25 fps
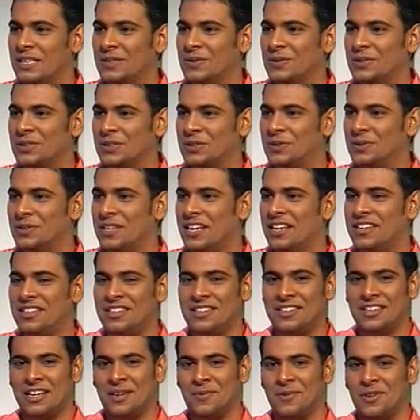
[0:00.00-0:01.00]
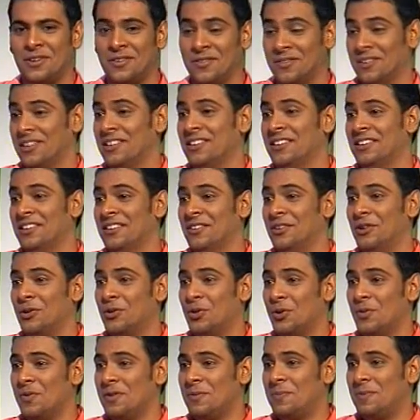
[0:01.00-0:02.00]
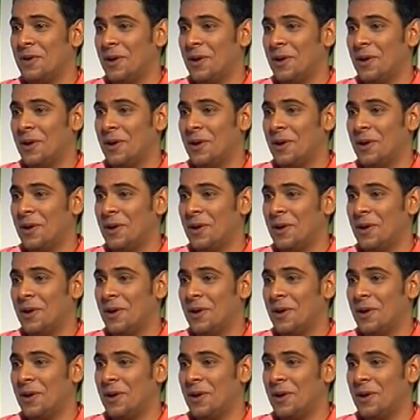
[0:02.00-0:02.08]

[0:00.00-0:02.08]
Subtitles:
who's good at it, I mean, you're good with